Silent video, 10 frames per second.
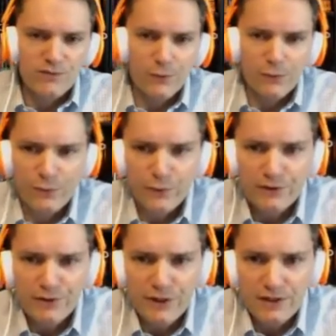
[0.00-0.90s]
a 3
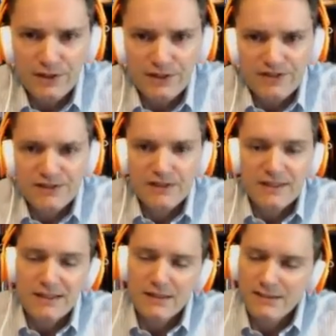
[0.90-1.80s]
crown on this.
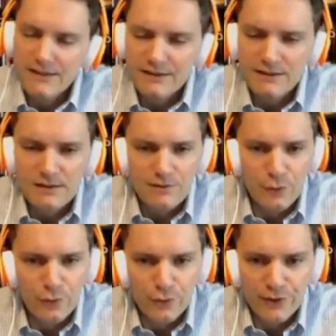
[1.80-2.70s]
He is a level
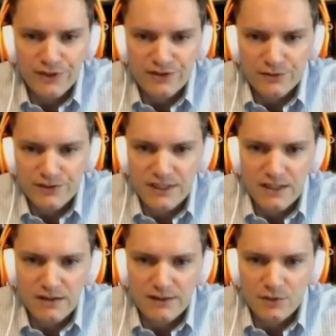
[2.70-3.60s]
3, so he's got
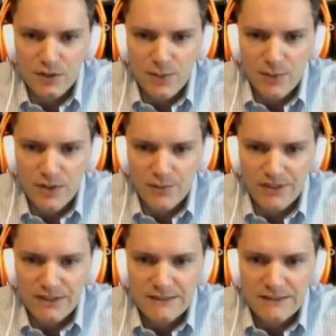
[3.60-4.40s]
a level up on me.